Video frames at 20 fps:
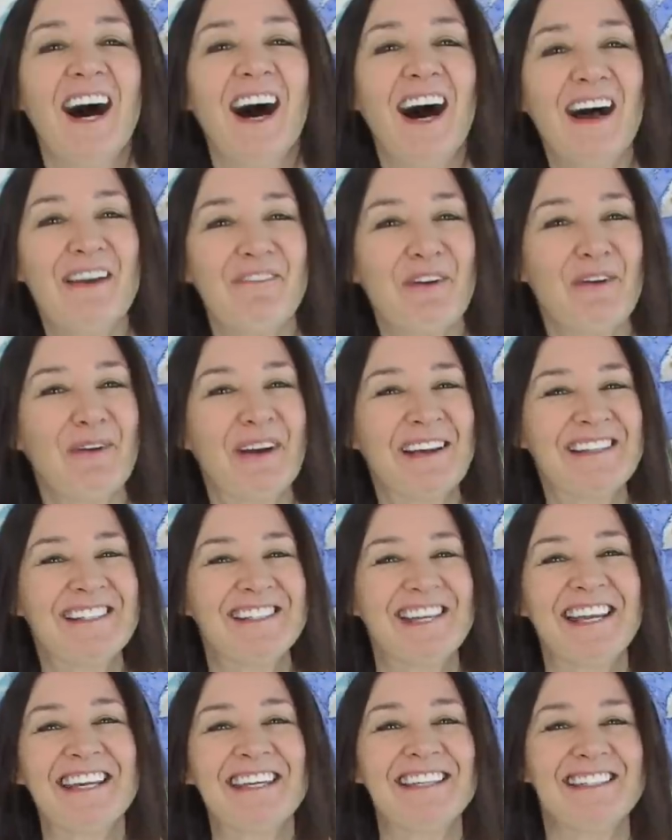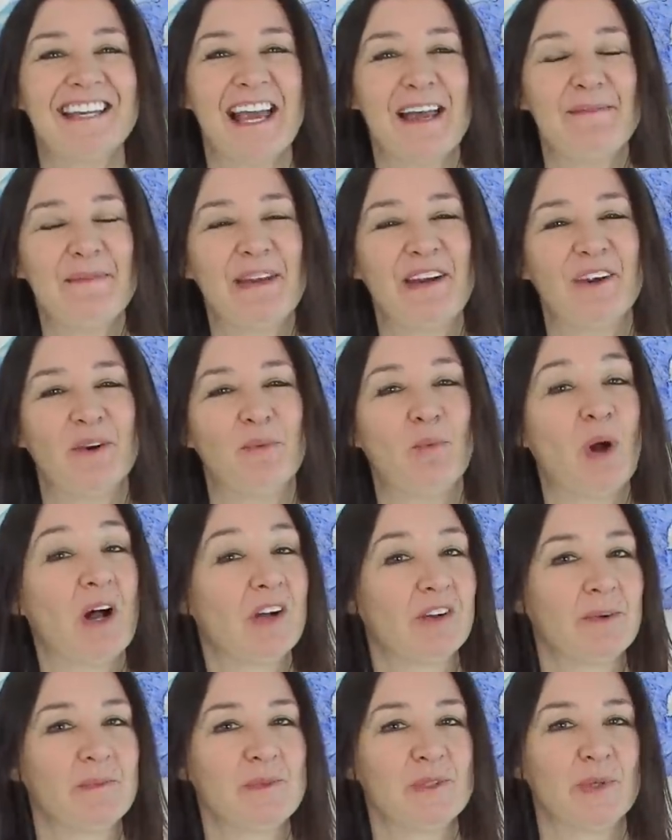Hi everyone, Cheeky Tam here and
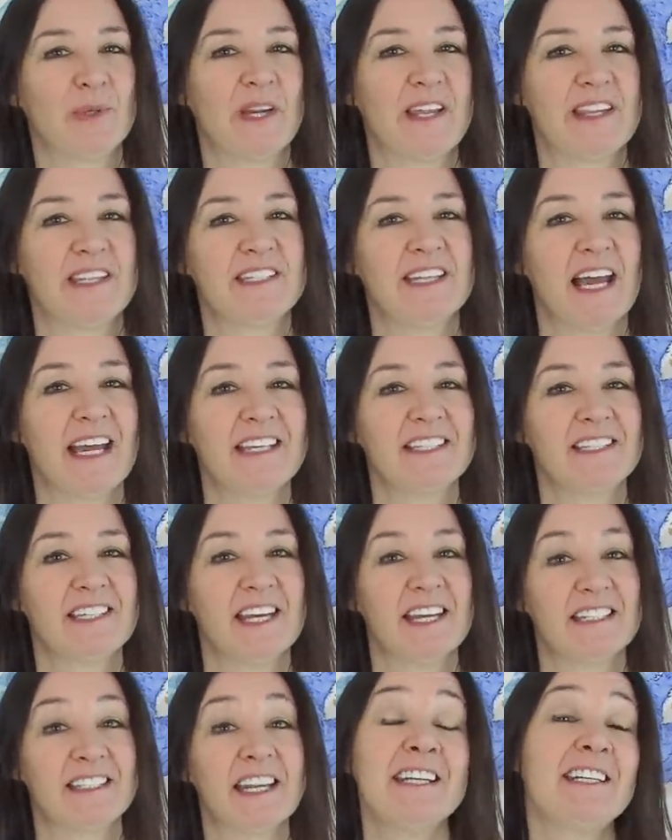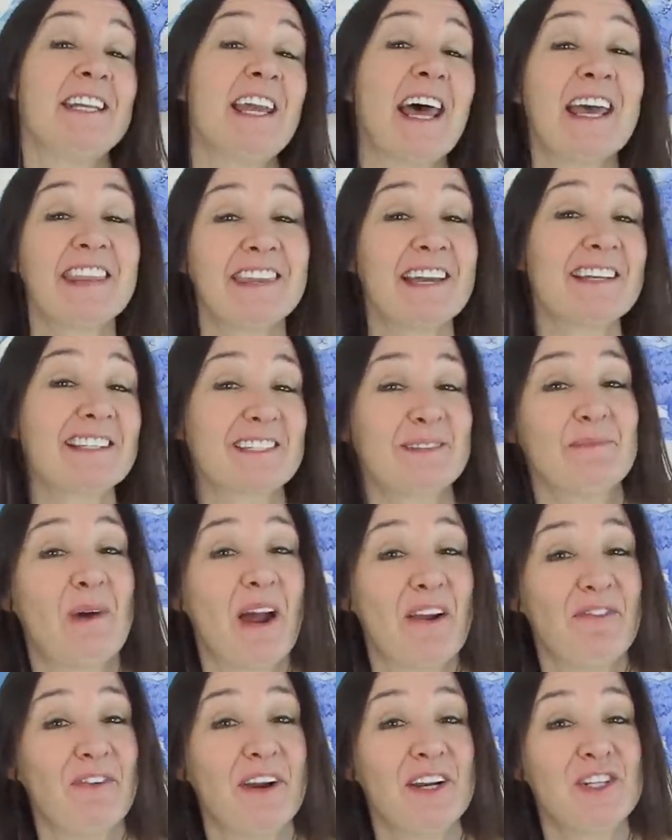welcome to another taste test. Today, thanks to
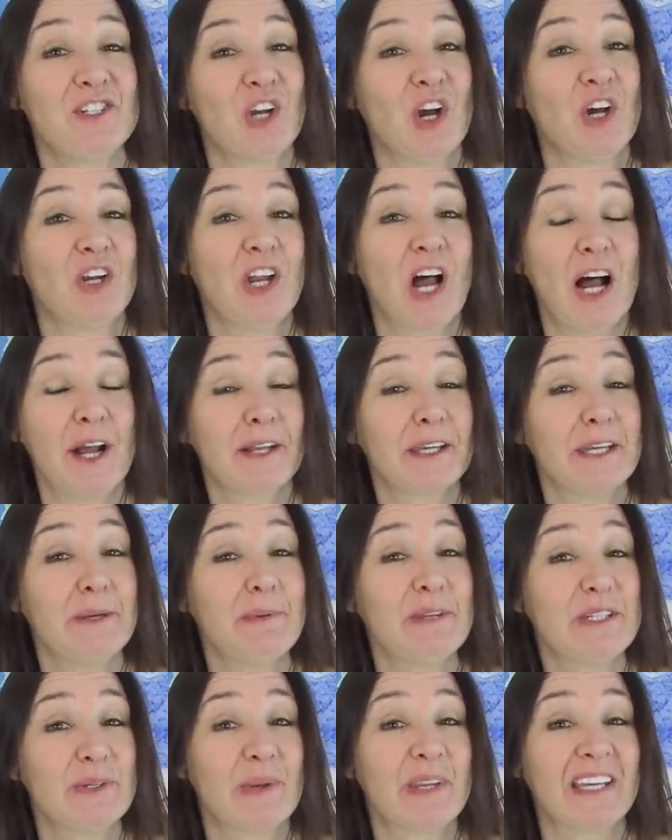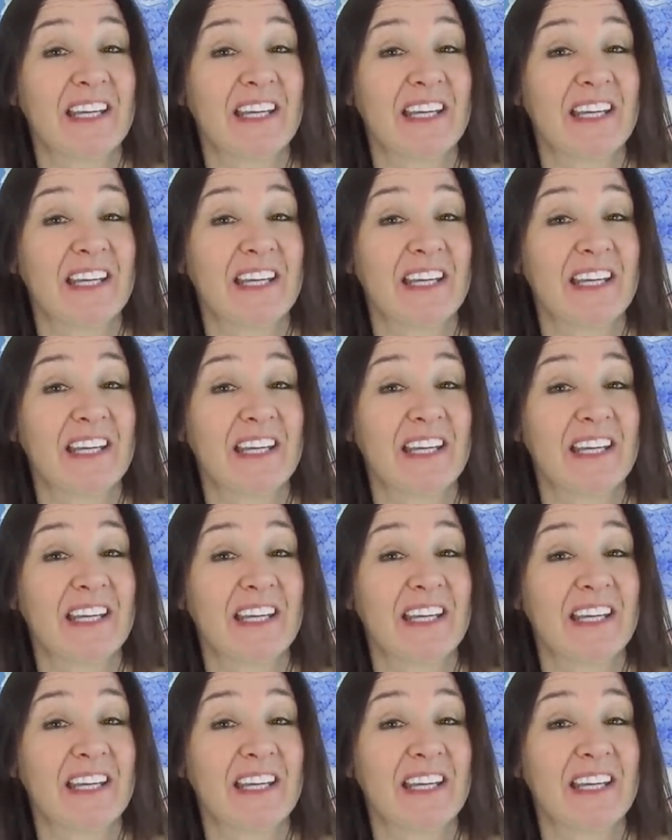my friend John, I'm going to be doing